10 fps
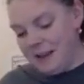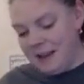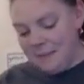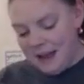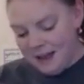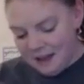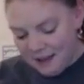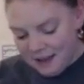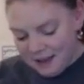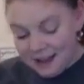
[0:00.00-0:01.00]
to
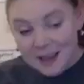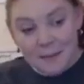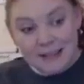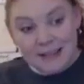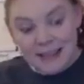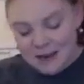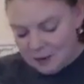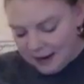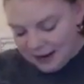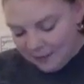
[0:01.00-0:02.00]
get my seek
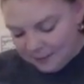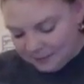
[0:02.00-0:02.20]
ready.